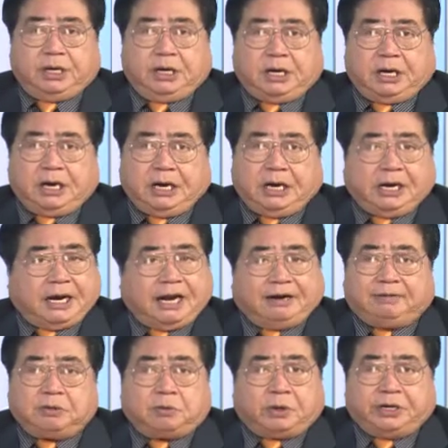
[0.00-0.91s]
uh,
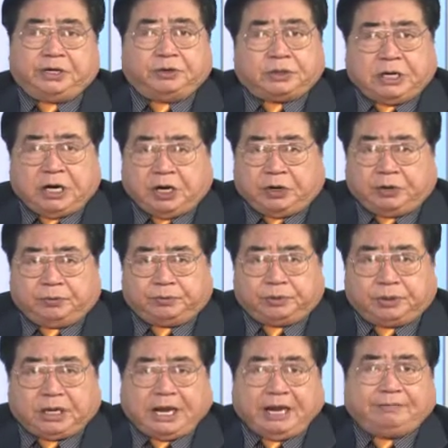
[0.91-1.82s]
everywhere you go.
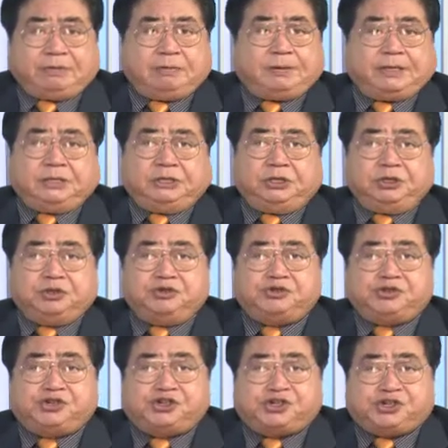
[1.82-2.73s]
Everybody you
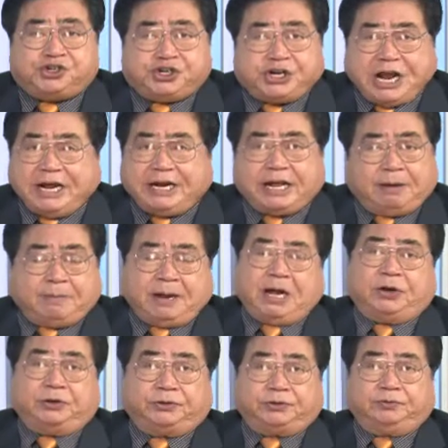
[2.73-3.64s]
chat
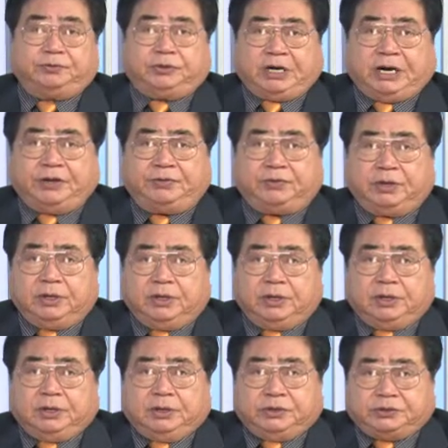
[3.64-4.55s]
about, right?
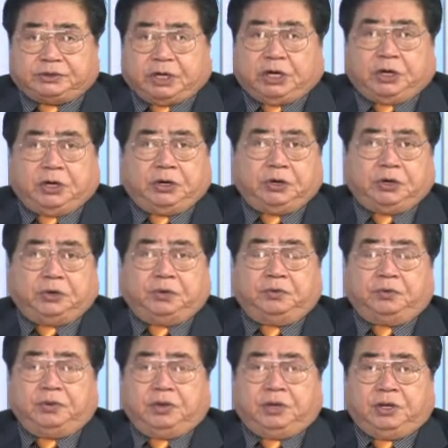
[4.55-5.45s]

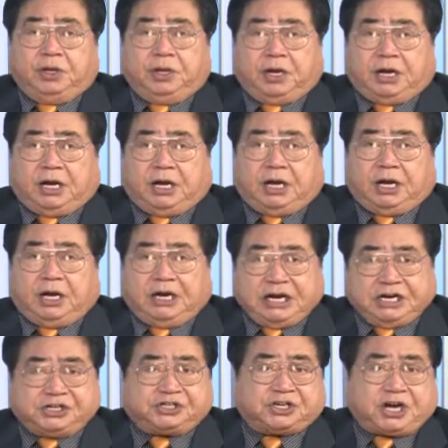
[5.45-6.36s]
So, uh,
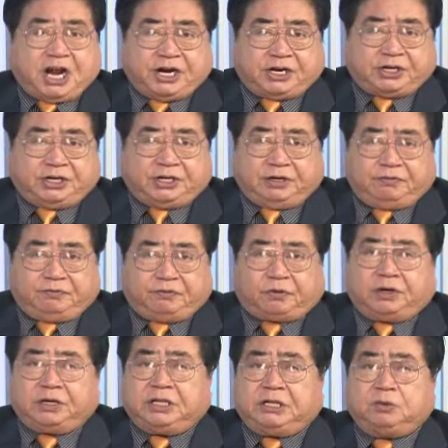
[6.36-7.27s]
legislator
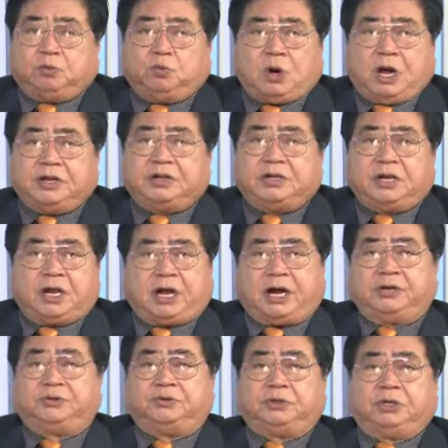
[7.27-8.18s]
for the
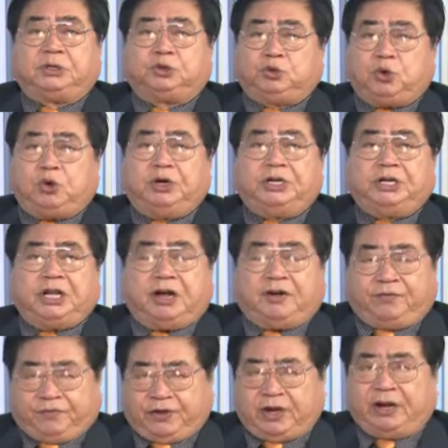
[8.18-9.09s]
120
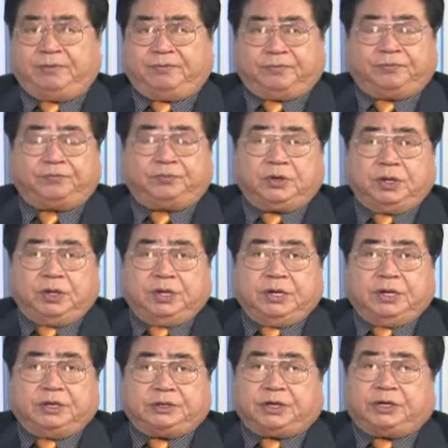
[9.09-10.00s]
of them,
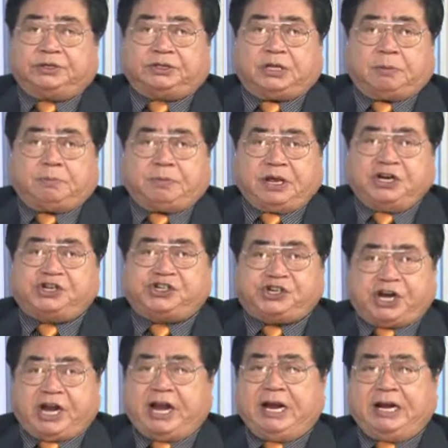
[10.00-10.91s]
there's a big
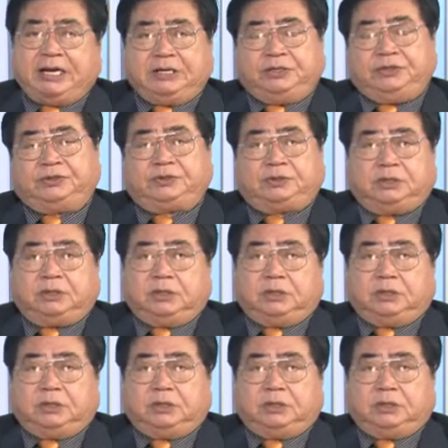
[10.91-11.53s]
chance.